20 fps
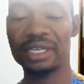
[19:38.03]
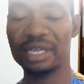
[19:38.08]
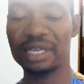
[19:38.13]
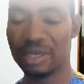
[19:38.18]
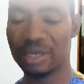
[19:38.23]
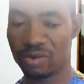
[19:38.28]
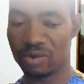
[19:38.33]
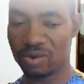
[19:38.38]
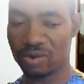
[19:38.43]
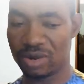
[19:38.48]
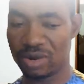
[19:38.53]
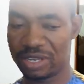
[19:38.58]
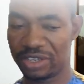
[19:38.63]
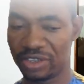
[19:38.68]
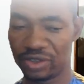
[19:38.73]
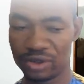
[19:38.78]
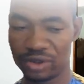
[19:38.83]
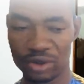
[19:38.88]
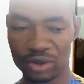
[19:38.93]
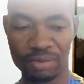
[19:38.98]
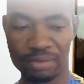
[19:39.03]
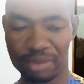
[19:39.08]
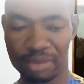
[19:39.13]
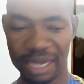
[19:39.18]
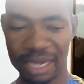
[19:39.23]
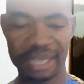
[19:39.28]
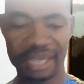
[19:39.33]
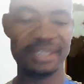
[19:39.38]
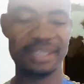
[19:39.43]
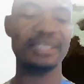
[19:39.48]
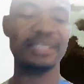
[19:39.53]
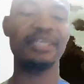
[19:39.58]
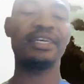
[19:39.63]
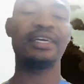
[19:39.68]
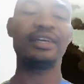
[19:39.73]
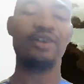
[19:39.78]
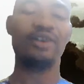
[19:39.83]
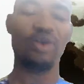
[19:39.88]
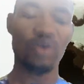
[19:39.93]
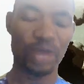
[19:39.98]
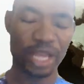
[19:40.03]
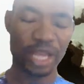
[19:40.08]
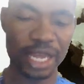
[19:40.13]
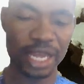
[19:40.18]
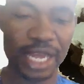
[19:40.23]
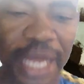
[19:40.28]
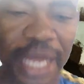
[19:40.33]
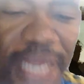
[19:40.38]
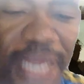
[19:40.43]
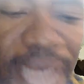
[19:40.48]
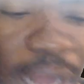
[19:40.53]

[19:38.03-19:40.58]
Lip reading: question mark. Okay. Now,